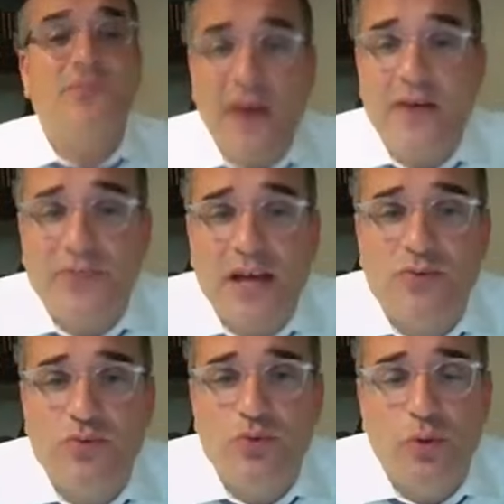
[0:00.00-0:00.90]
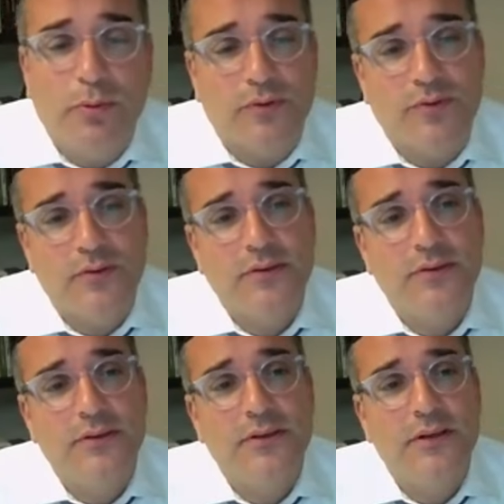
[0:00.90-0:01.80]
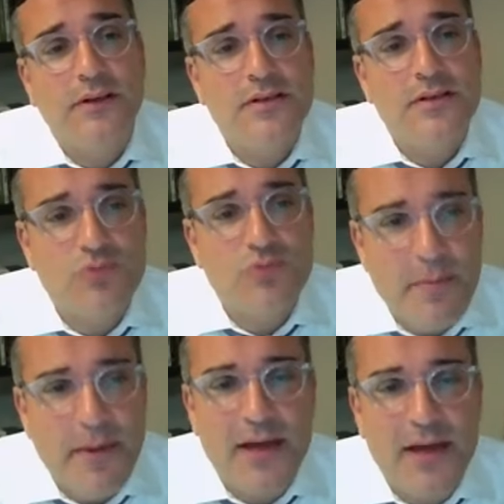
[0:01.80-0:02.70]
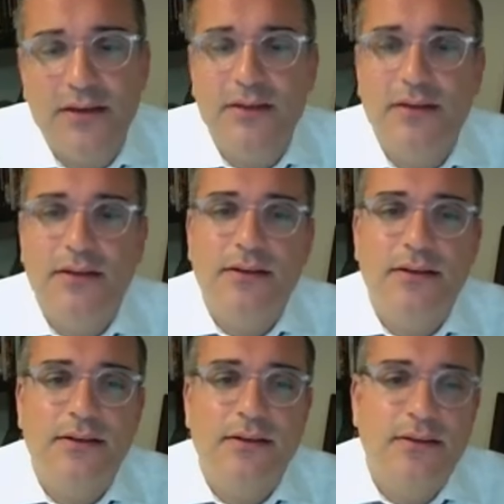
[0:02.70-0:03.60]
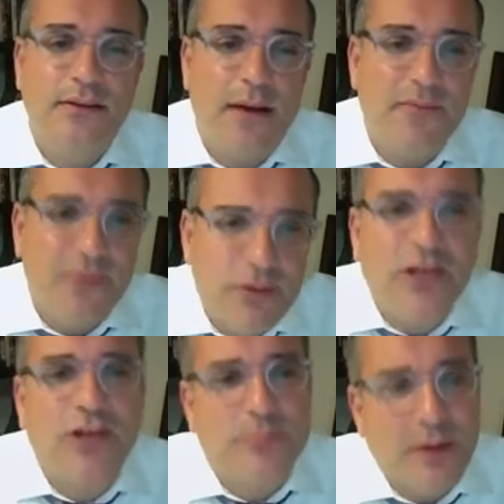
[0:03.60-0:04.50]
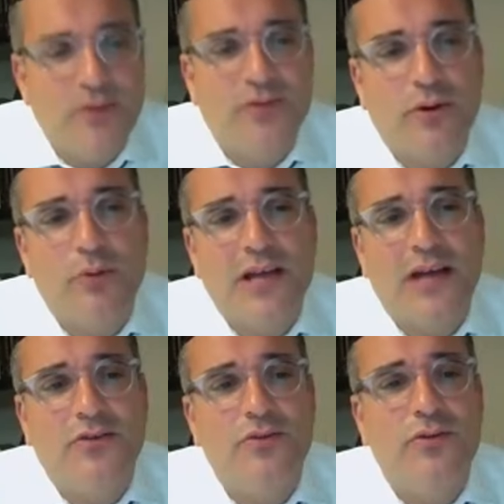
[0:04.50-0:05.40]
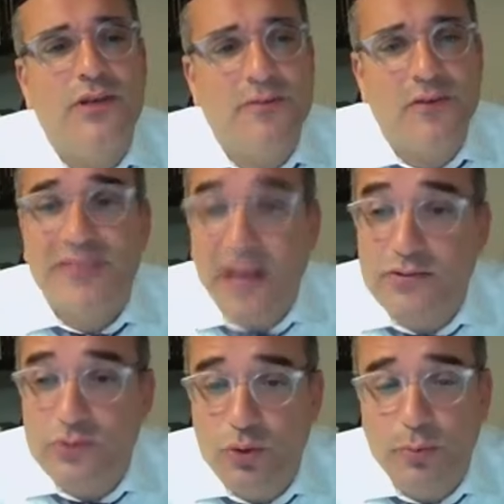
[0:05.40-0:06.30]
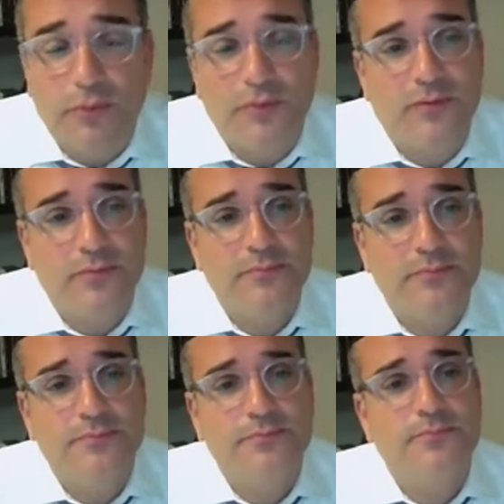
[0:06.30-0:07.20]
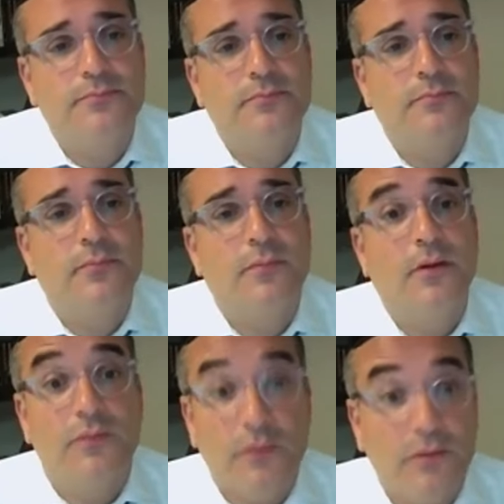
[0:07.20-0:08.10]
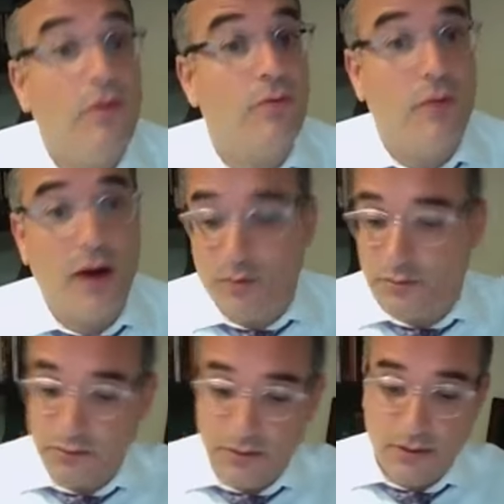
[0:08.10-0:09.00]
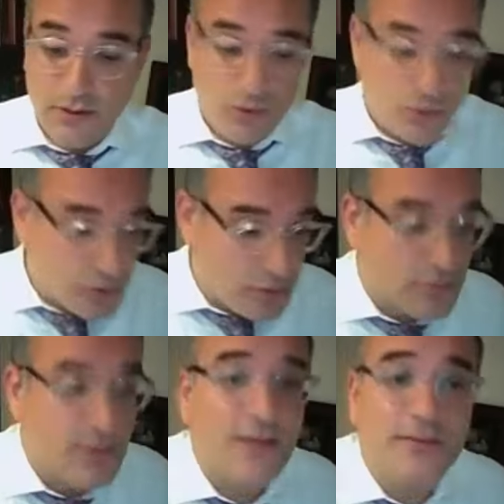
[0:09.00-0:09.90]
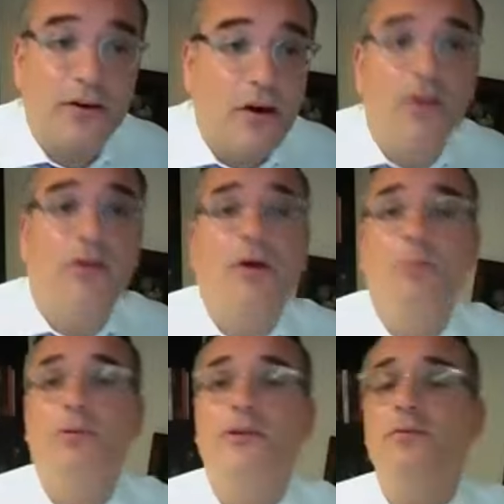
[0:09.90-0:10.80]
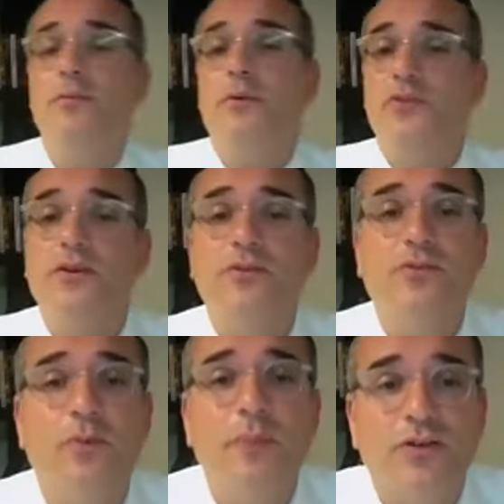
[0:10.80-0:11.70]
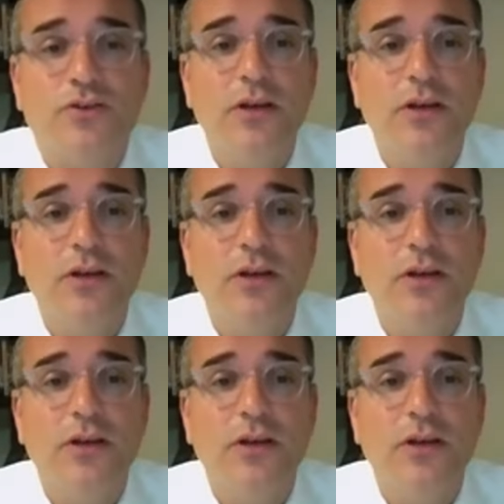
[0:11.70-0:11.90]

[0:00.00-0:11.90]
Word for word: 5,000 rubles. He says, Rabbi, I'm very touched by the story. I would like to give a thousand rubles. He says, Oh, wow. Sure, that's unbelievable. Thank you so much.